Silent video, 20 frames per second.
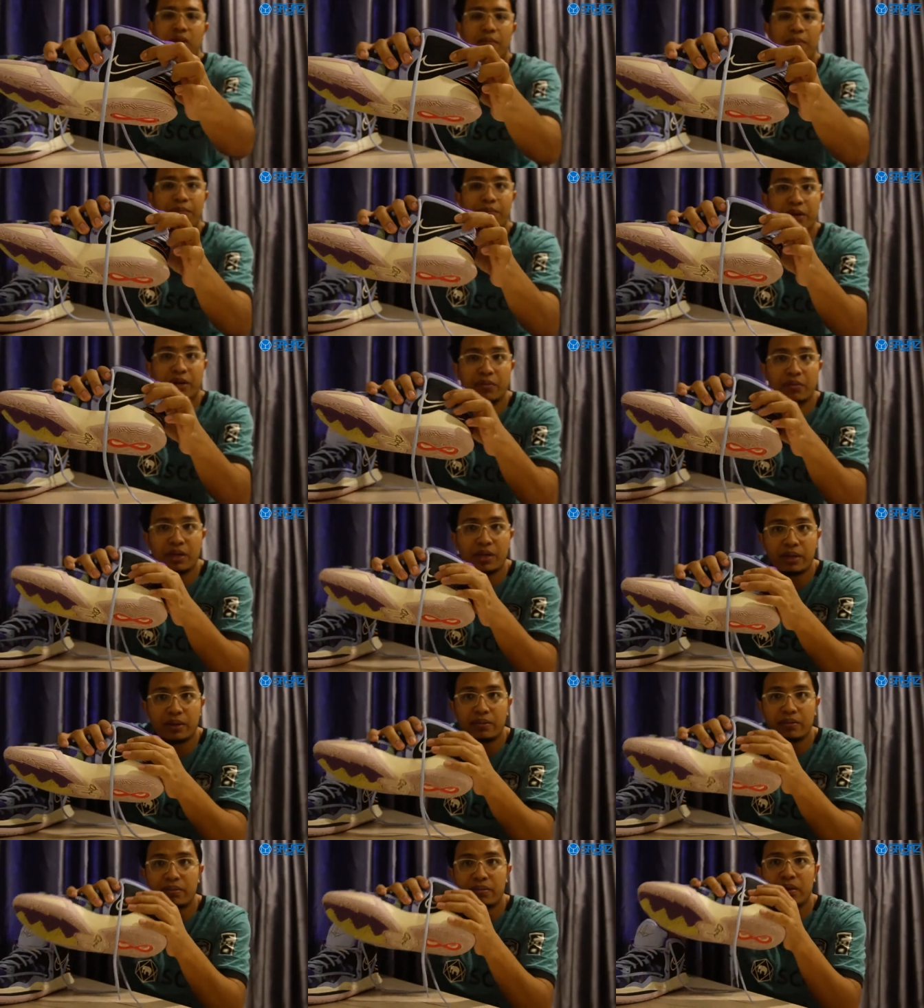a
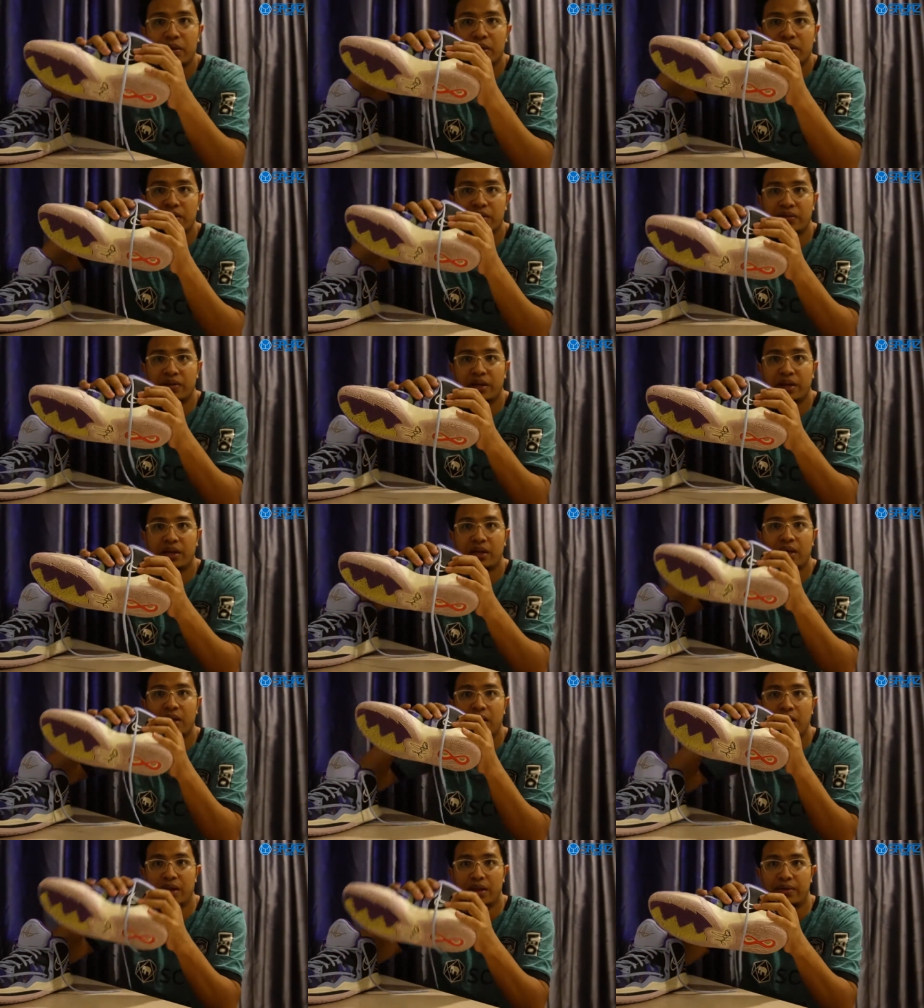premium grade
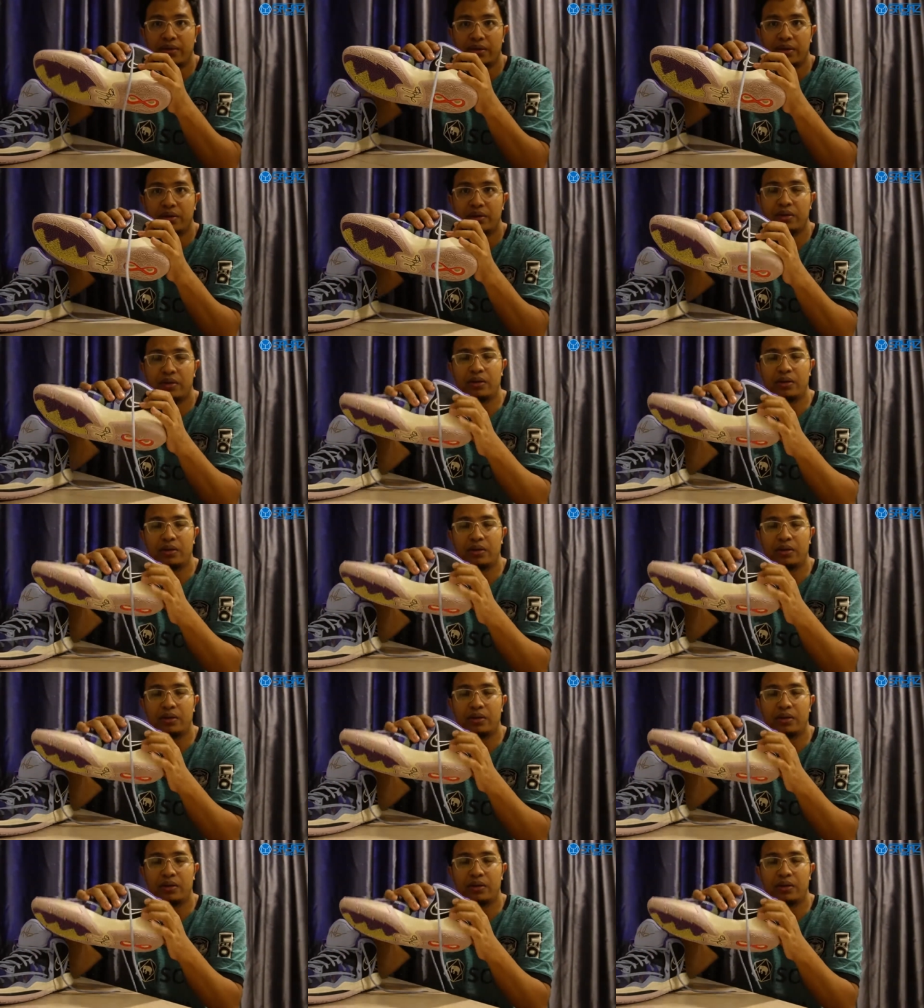leather.